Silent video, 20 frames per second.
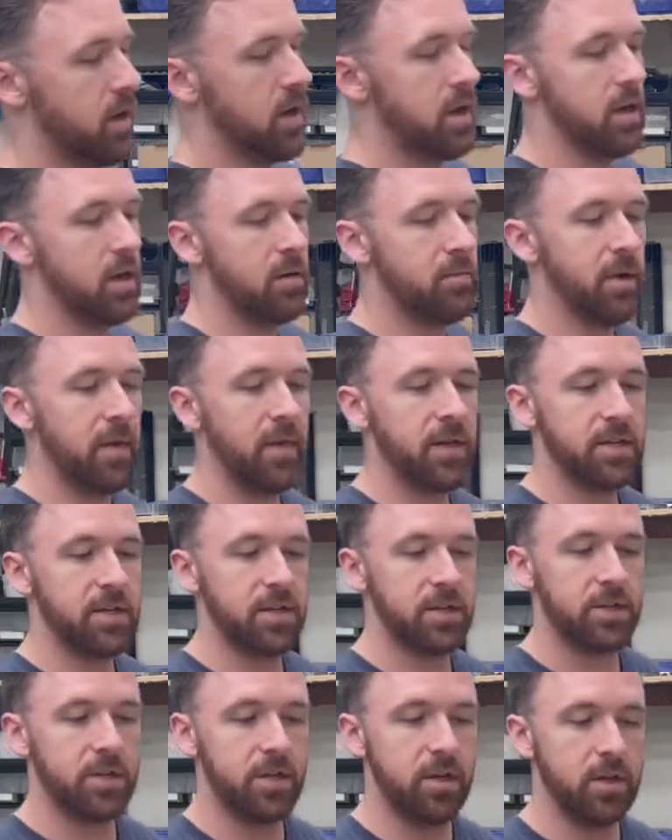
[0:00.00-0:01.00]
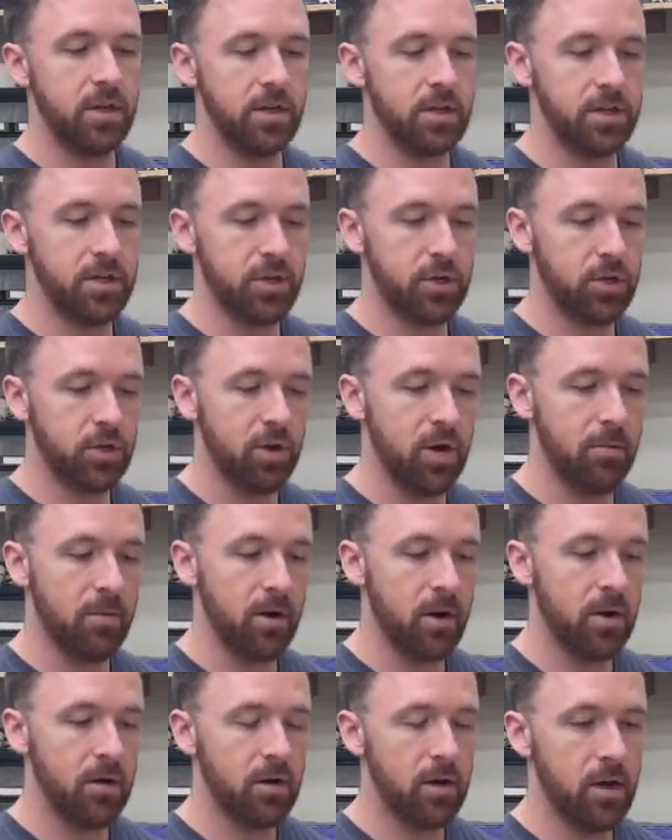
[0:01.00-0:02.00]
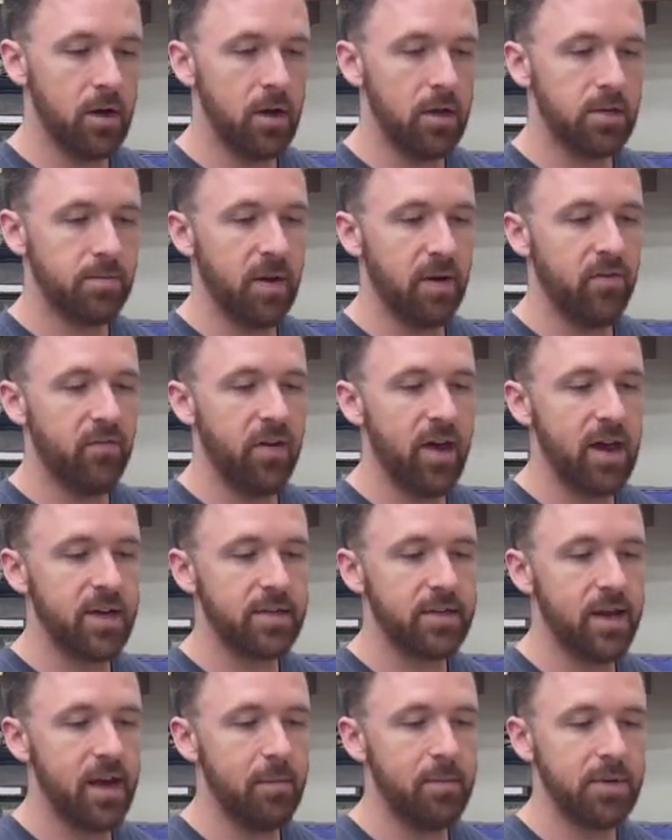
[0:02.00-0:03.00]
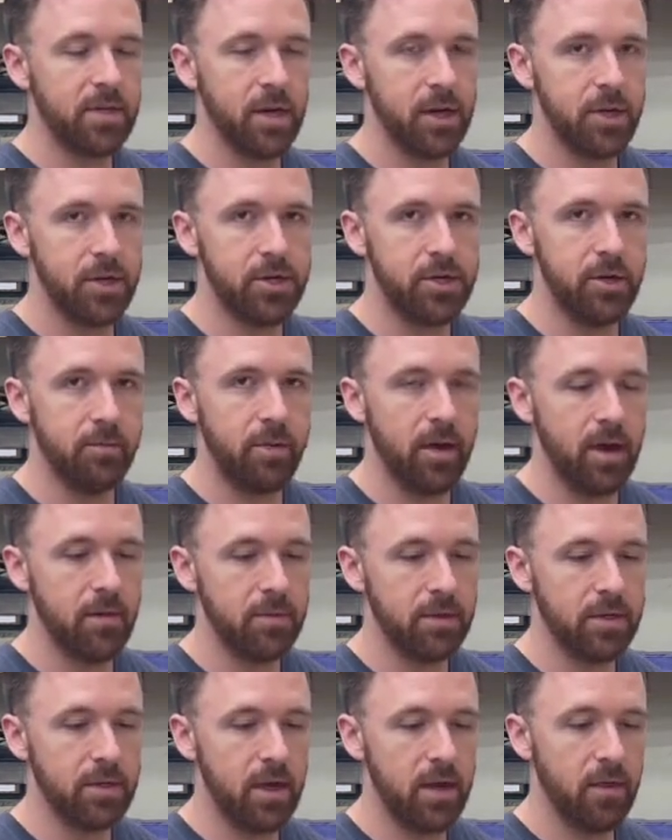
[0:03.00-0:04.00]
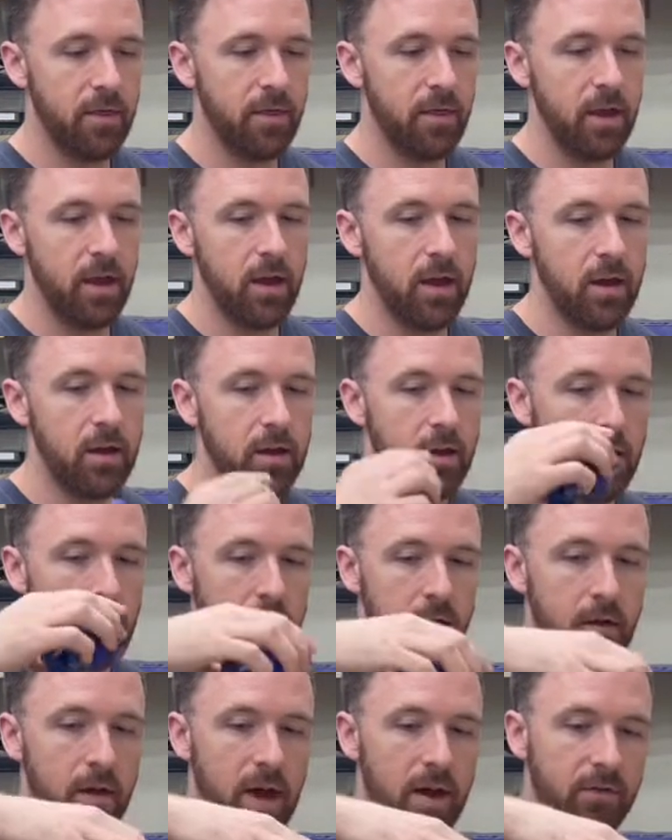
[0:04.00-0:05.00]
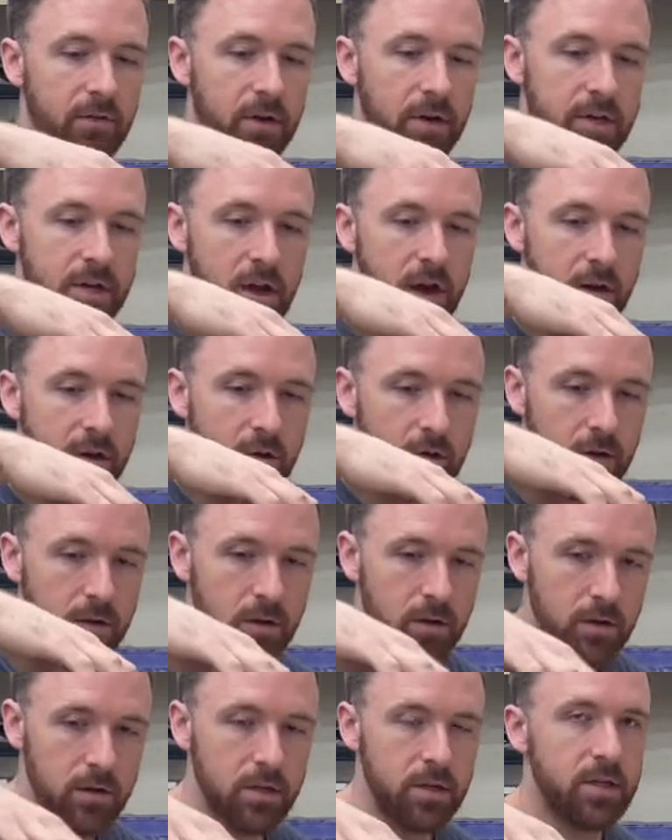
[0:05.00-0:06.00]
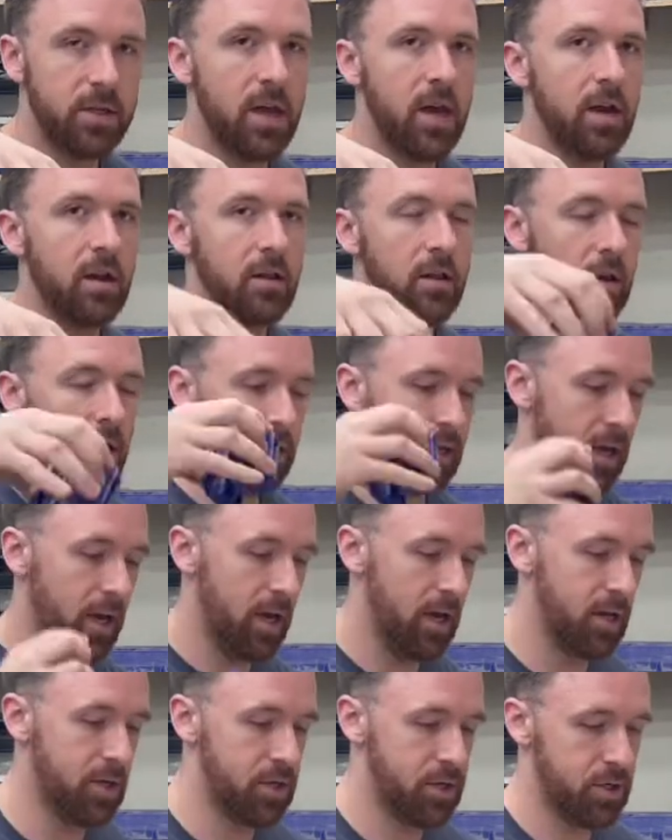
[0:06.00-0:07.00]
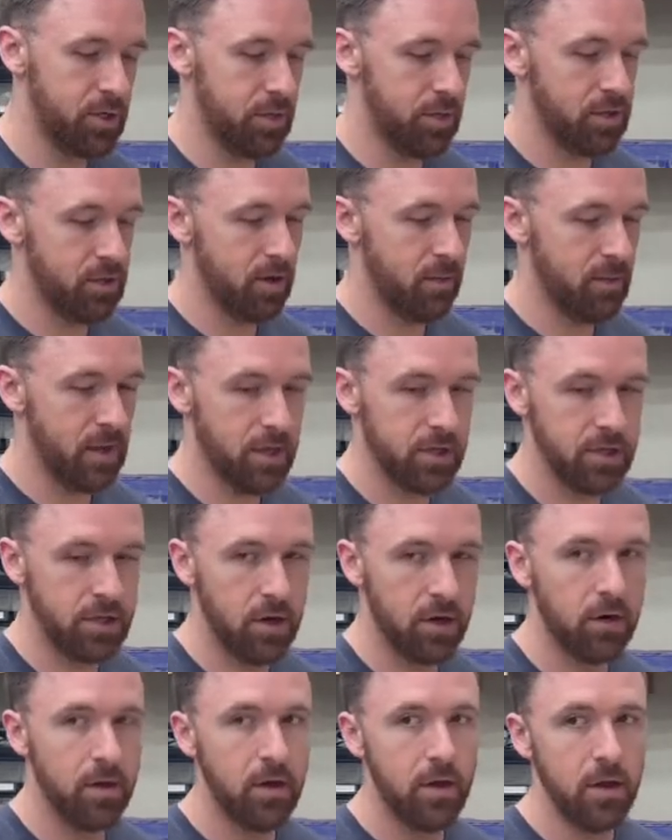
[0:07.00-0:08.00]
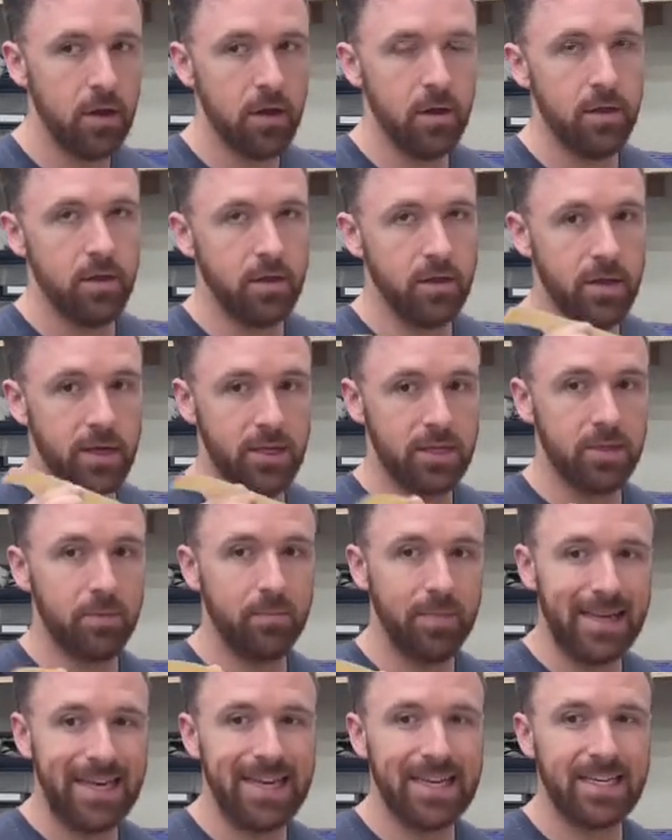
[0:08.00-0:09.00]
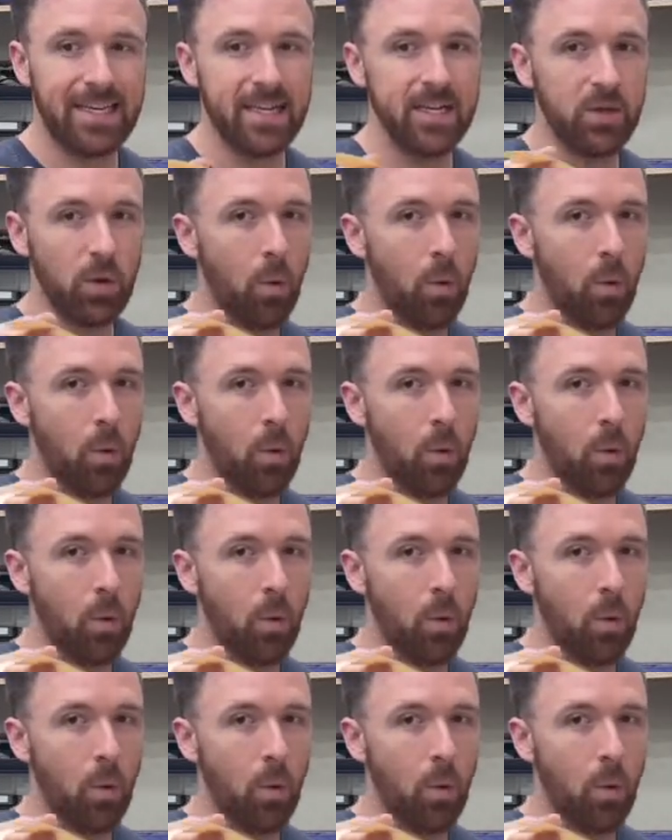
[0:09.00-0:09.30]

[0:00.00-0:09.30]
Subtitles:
need, but this is a trimmer. It's by Fast Cap. It's like a cheap Amazon thing. After it's on, you'll slide along the edge to trim it. So this piece is